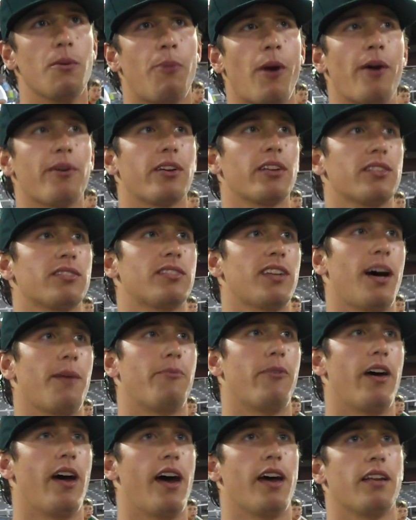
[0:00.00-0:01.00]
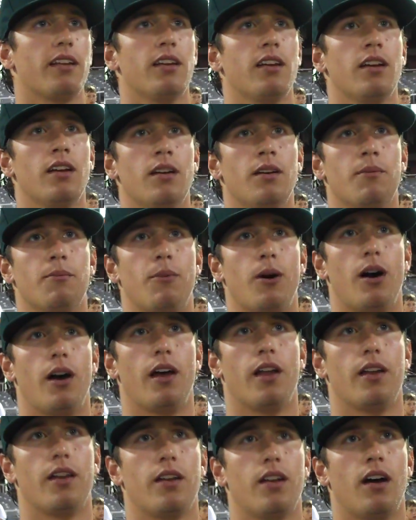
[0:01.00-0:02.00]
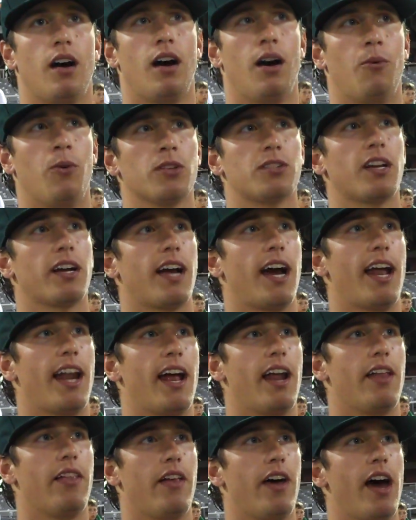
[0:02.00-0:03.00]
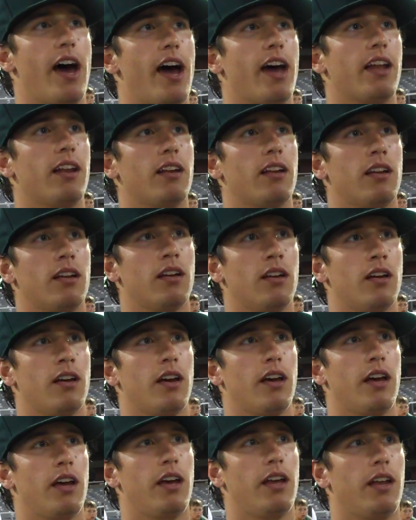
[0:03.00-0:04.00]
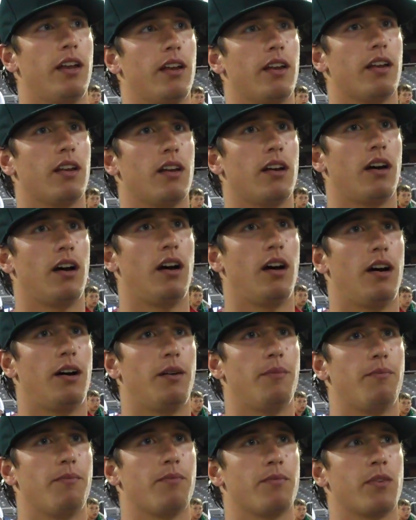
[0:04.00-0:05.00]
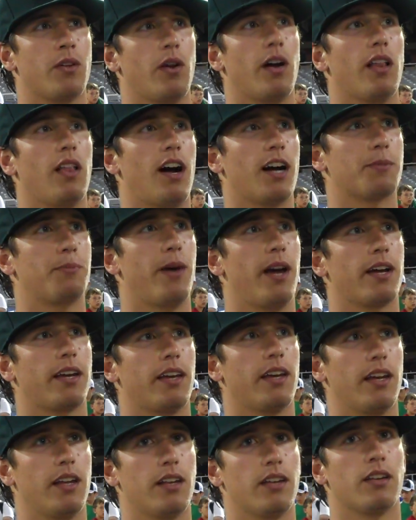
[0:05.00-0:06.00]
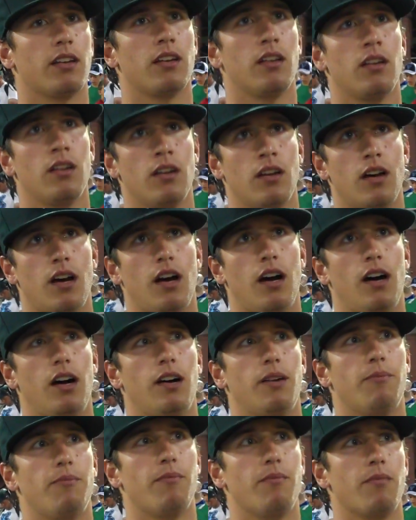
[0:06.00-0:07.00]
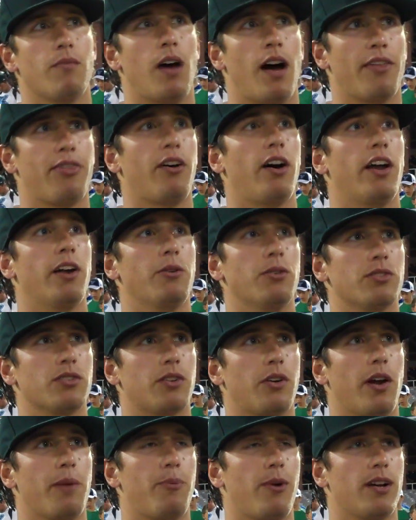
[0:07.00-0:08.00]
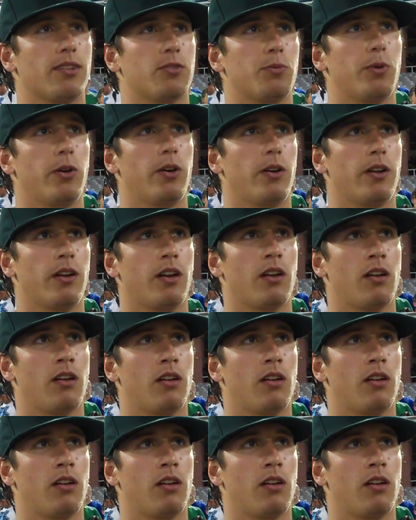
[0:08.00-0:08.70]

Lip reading: Probably could have stopped that. But once I got out of that and I locked back in, I thought it was a great possibility.